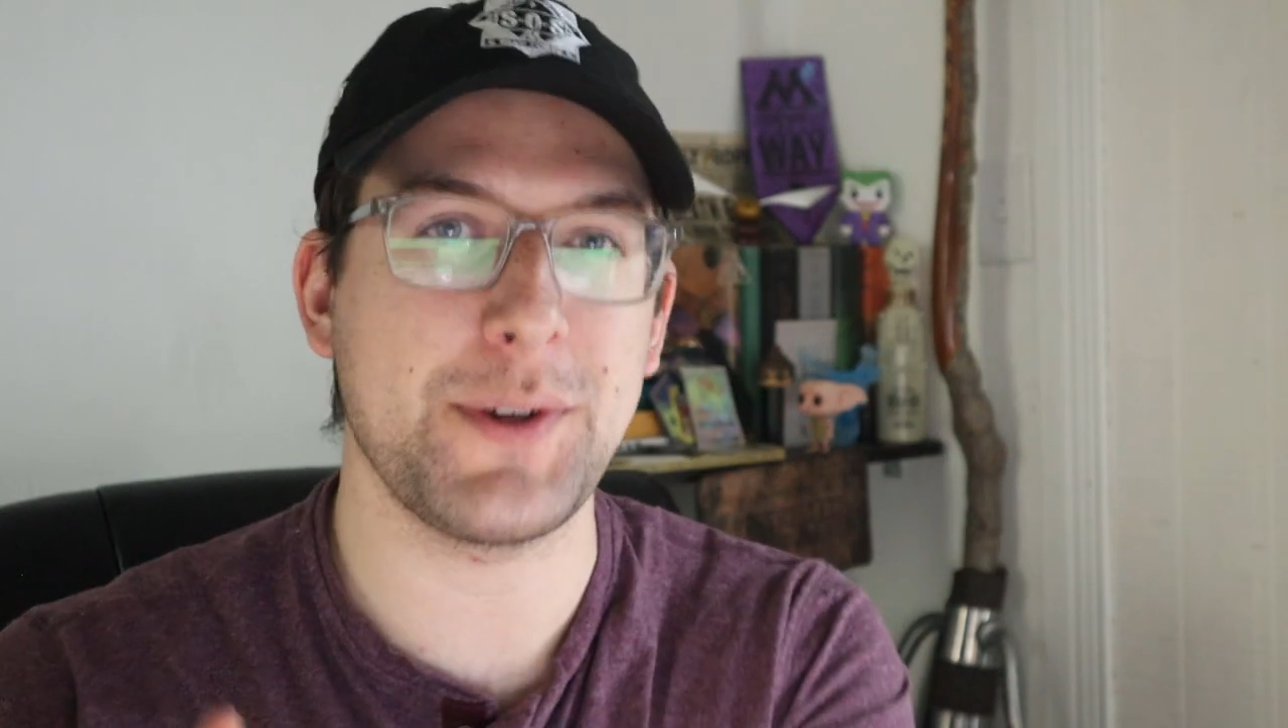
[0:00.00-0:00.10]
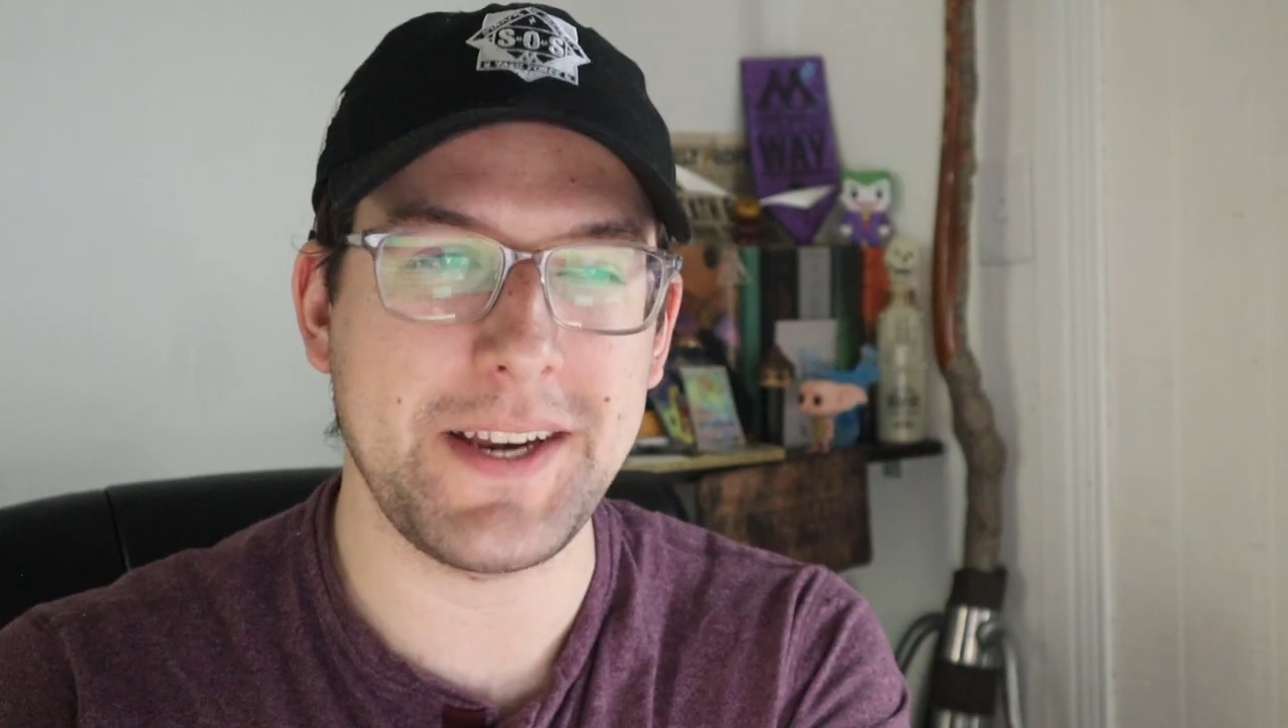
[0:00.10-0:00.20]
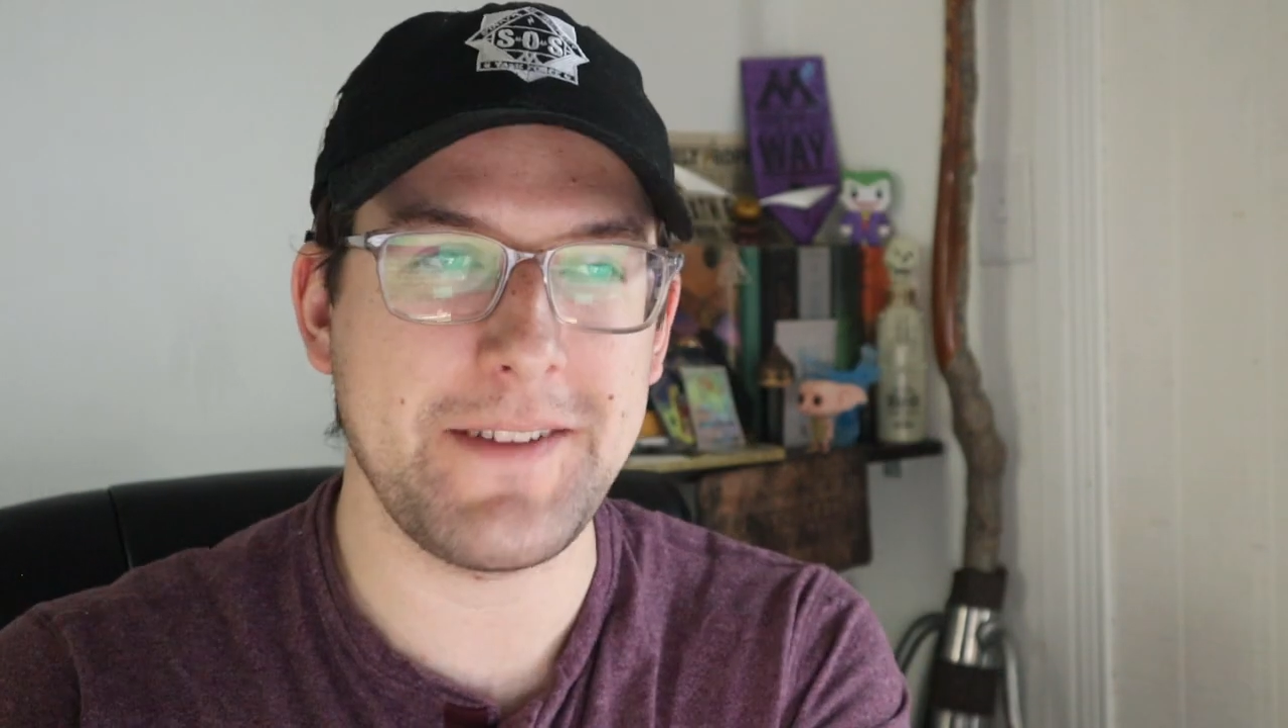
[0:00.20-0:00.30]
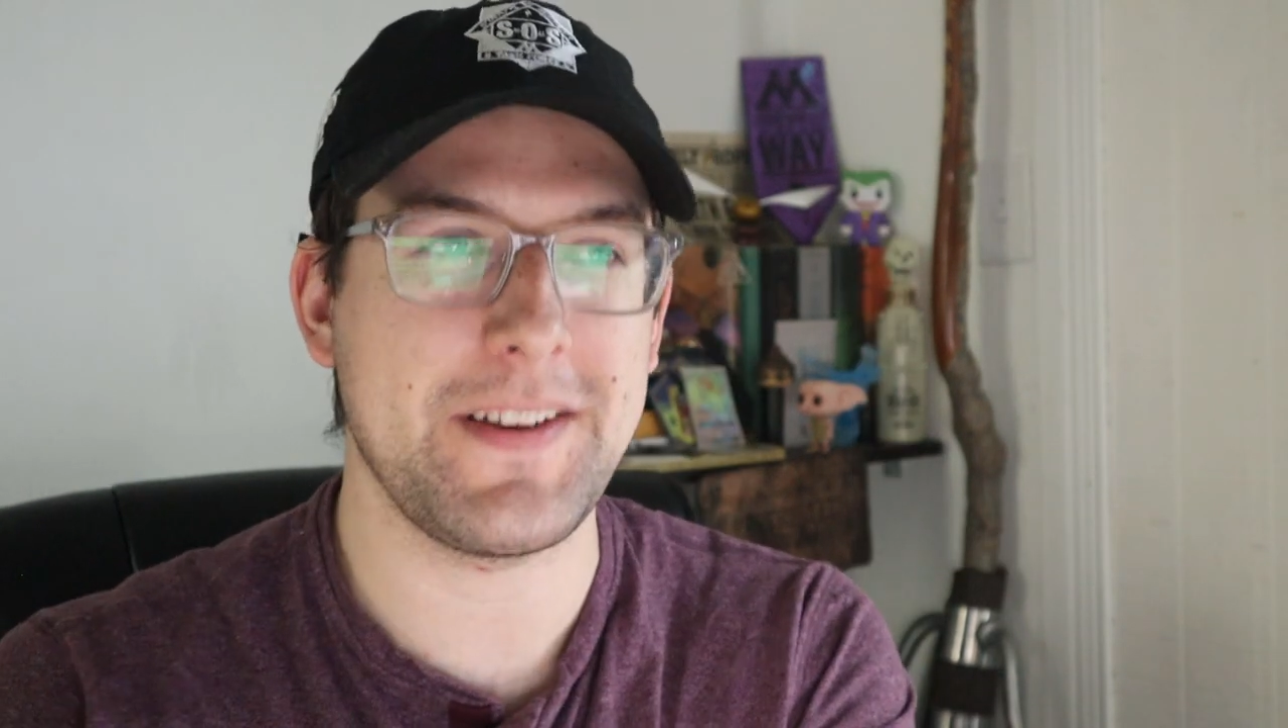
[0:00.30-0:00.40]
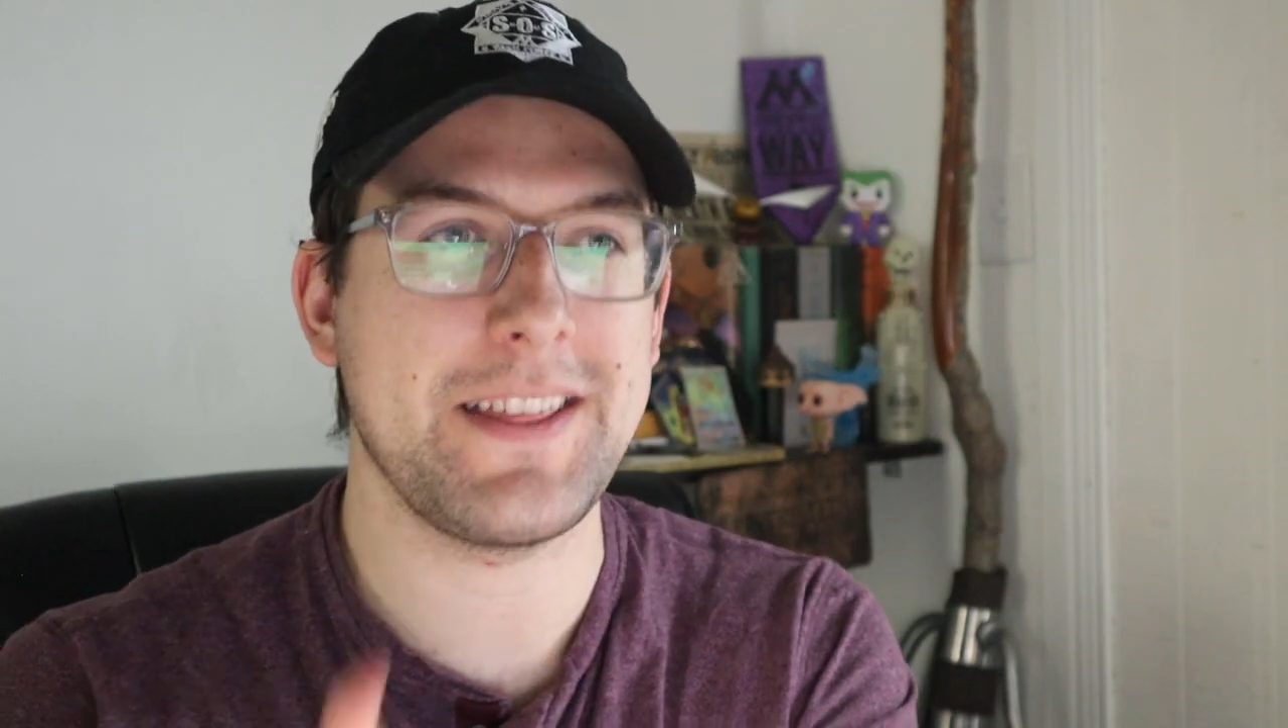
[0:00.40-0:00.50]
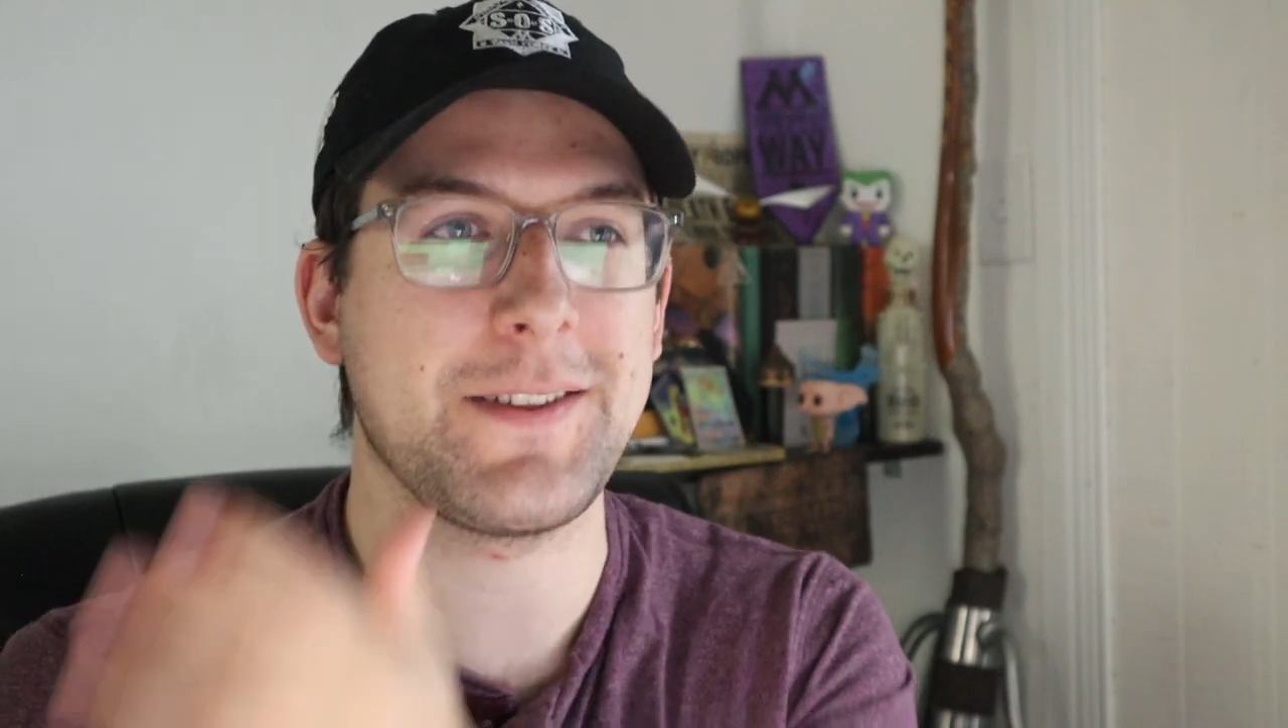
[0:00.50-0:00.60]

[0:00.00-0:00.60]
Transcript: Brilliant event,